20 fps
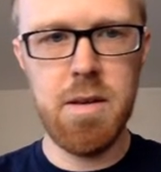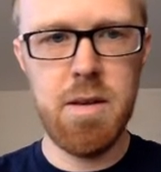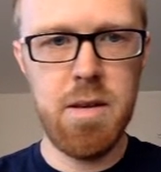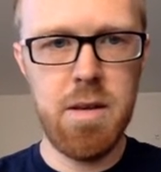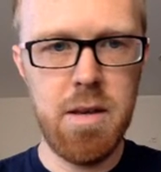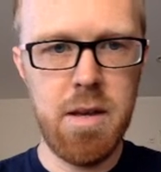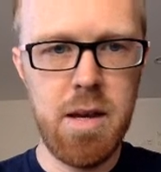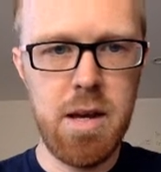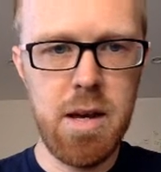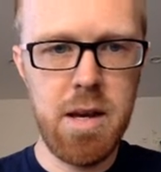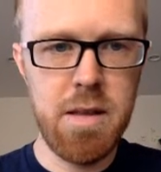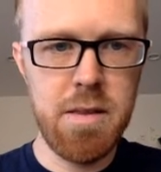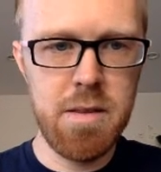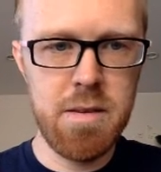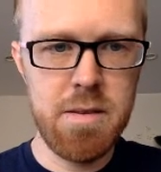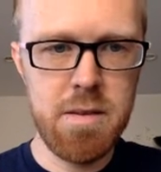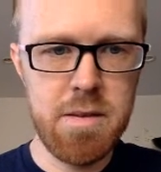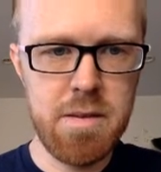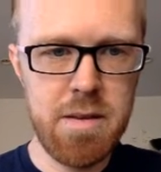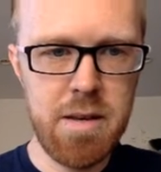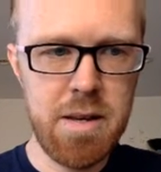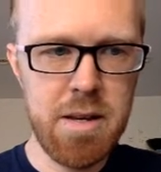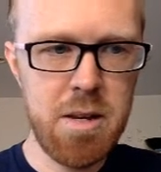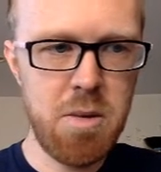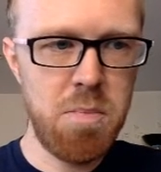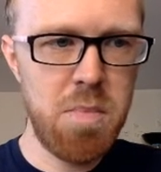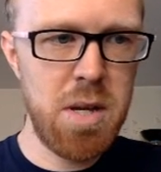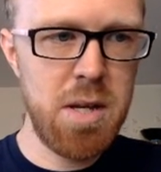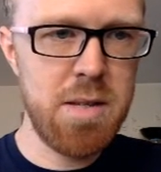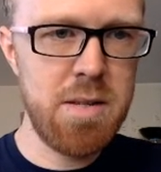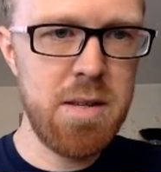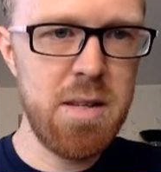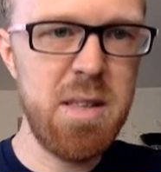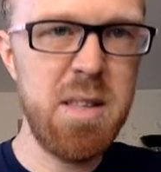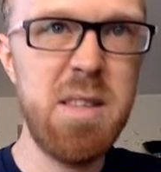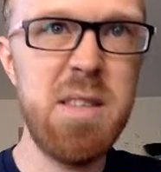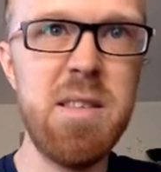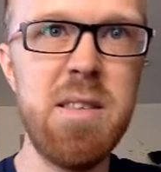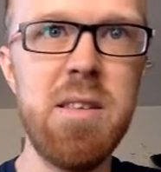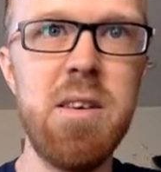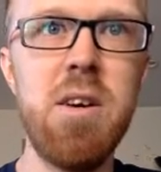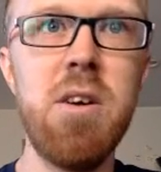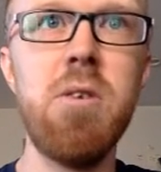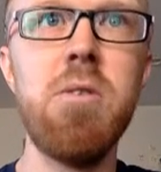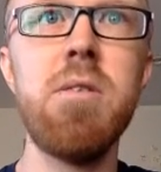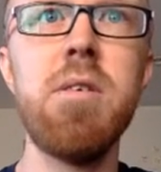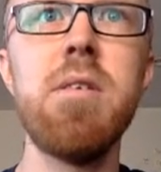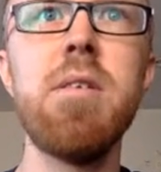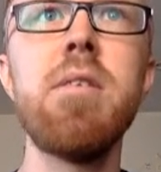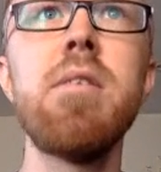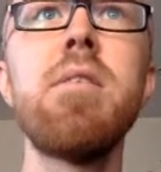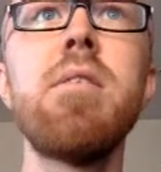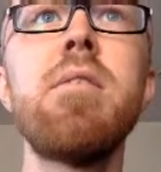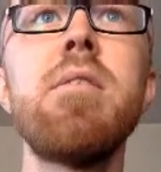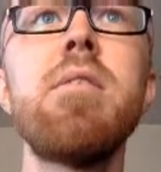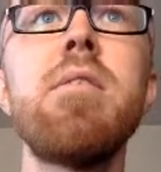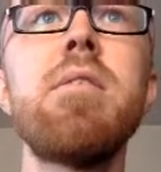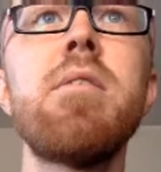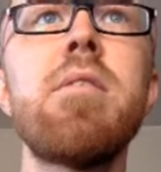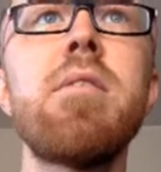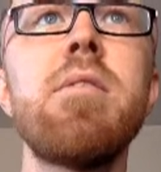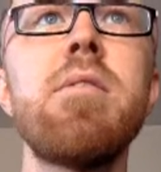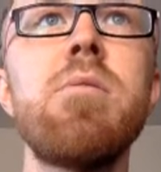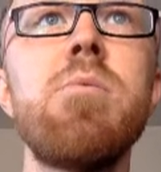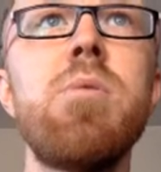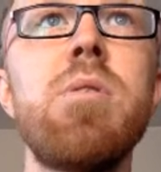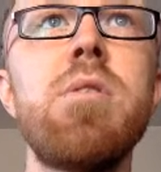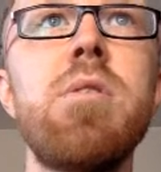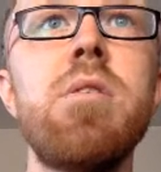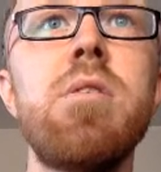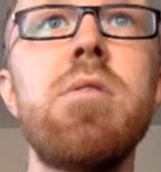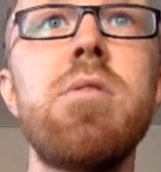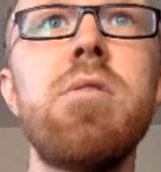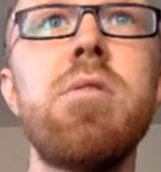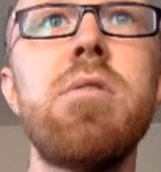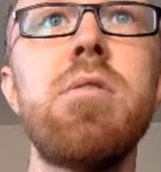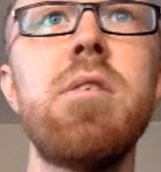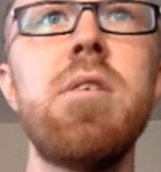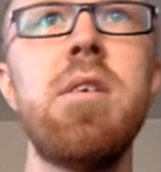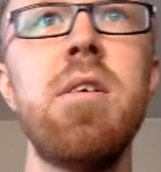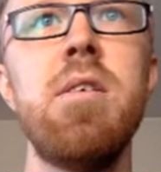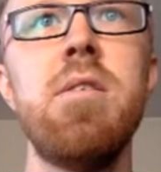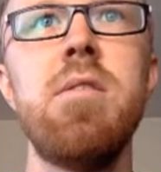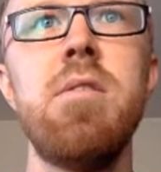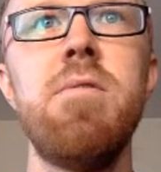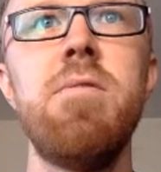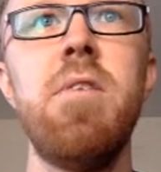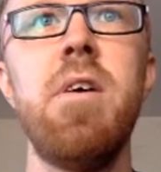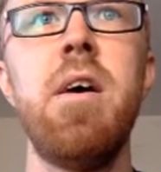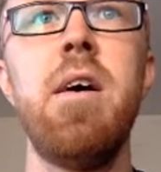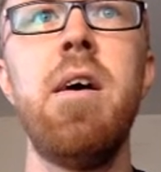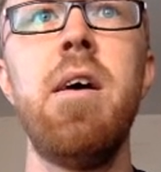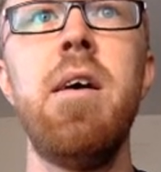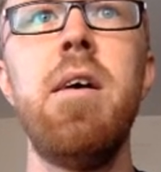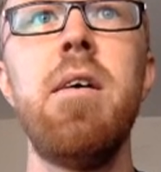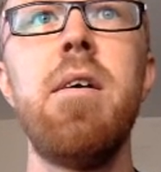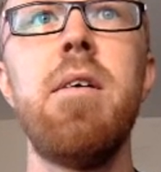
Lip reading: Yeah, this is like amazingly slow. So what's interesting is if I